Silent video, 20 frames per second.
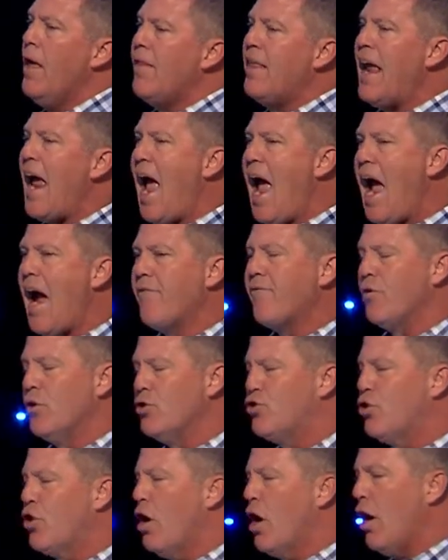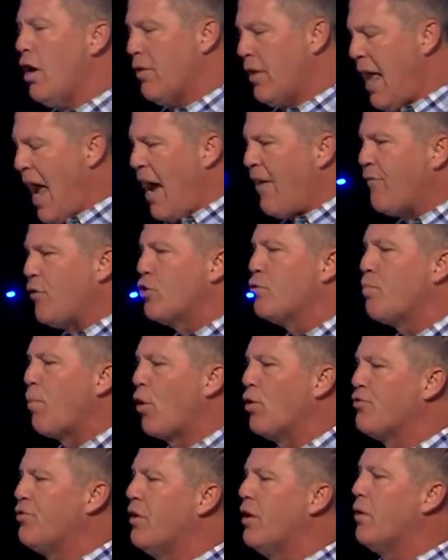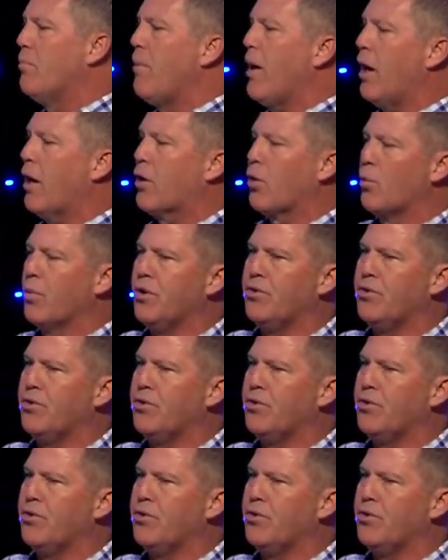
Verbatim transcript: the average, the average person in America